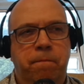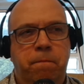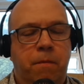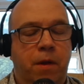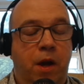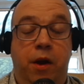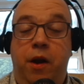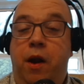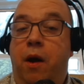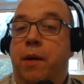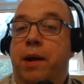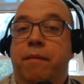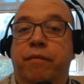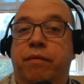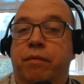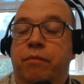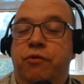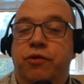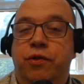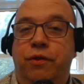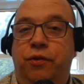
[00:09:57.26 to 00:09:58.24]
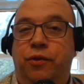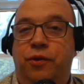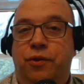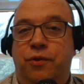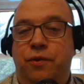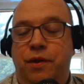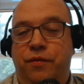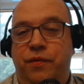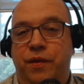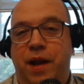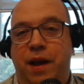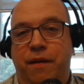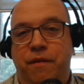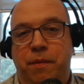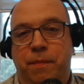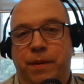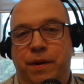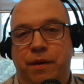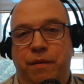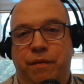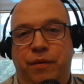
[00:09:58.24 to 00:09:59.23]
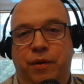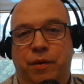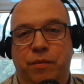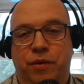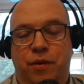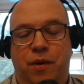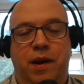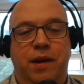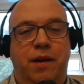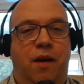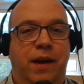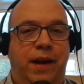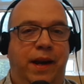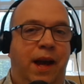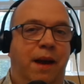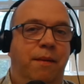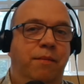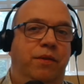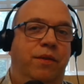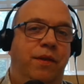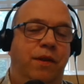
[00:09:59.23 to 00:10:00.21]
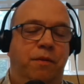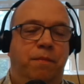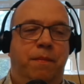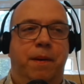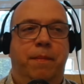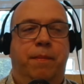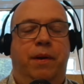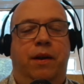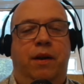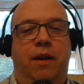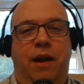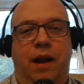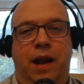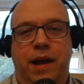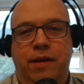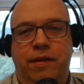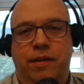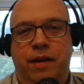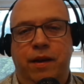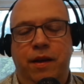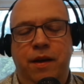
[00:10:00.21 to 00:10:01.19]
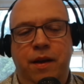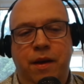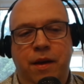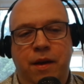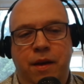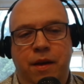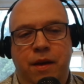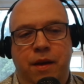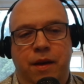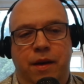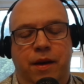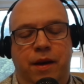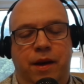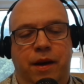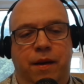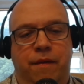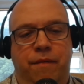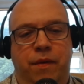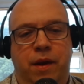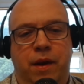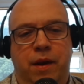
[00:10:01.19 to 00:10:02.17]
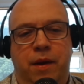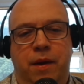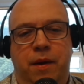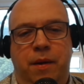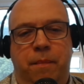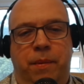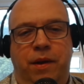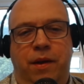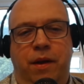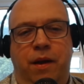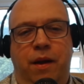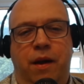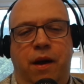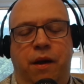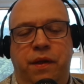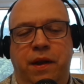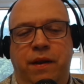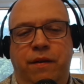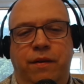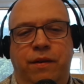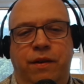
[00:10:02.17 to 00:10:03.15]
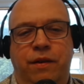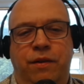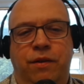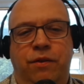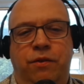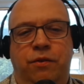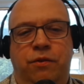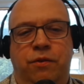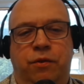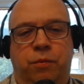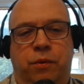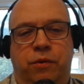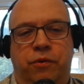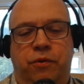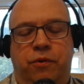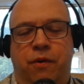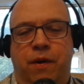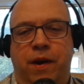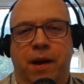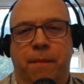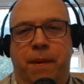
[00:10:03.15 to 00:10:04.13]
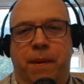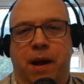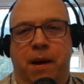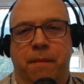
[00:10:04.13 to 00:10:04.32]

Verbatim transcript: I know him from True Stories for David Byrne films. So I, I came to these people a lot later. Um, but I think this is just what's great about